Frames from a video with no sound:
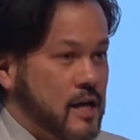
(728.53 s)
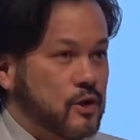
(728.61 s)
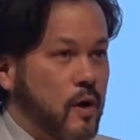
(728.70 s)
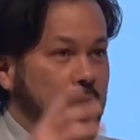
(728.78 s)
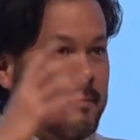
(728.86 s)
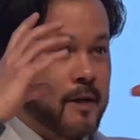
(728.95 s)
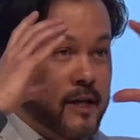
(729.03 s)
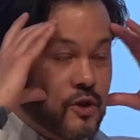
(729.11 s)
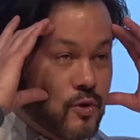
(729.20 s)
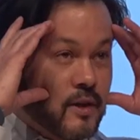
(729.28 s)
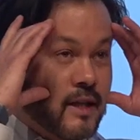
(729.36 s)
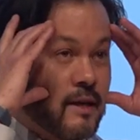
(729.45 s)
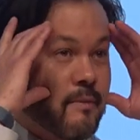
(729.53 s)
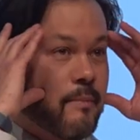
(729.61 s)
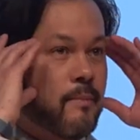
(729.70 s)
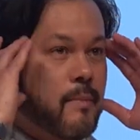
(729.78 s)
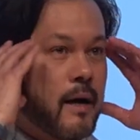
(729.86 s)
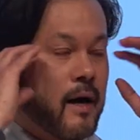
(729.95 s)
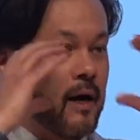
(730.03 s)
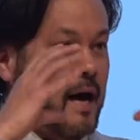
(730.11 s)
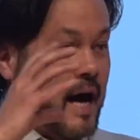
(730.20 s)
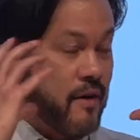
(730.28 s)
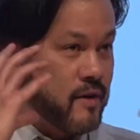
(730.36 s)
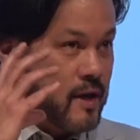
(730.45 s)
So I'm literally
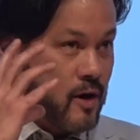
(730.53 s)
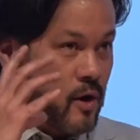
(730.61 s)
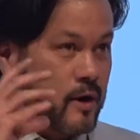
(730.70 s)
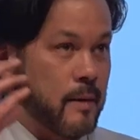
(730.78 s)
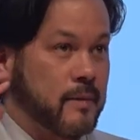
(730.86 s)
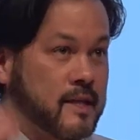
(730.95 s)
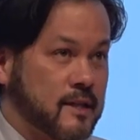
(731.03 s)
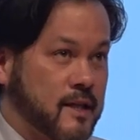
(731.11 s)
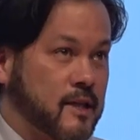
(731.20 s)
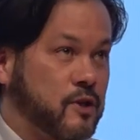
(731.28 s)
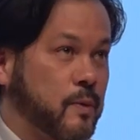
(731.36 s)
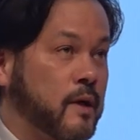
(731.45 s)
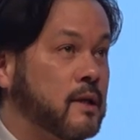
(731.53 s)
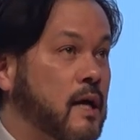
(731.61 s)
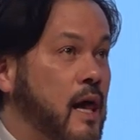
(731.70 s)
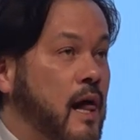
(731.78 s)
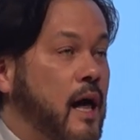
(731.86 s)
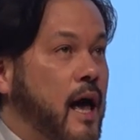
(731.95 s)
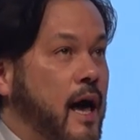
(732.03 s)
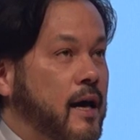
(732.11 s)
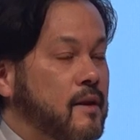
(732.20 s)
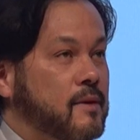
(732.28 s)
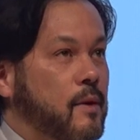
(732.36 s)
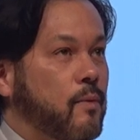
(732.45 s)
having it on, I'm listening to it,
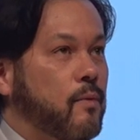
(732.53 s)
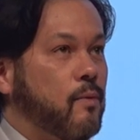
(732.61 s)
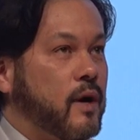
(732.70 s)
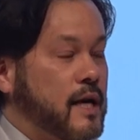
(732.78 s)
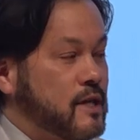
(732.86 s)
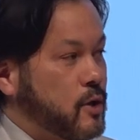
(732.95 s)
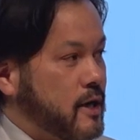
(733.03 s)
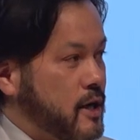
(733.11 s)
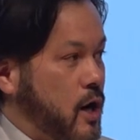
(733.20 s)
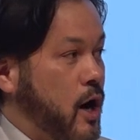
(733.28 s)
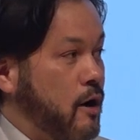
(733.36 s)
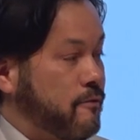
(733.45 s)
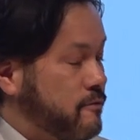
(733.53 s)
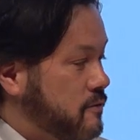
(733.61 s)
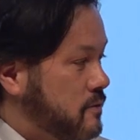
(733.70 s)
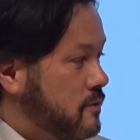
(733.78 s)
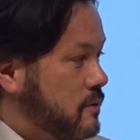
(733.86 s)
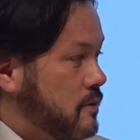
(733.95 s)
and when I took it off,